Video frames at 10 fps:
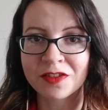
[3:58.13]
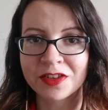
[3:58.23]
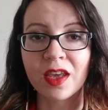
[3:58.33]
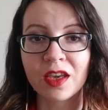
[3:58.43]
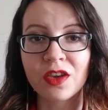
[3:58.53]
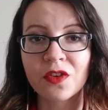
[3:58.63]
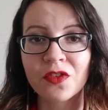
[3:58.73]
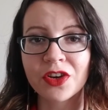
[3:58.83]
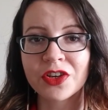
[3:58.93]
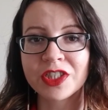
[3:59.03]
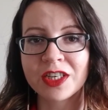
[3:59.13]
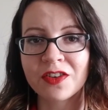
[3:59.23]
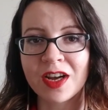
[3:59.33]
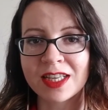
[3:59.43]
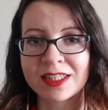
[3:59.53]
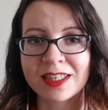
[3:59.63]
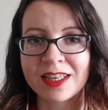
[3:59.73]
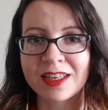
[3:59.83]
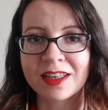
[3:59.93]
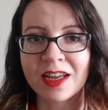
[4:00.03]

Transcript: Thank you for your generosity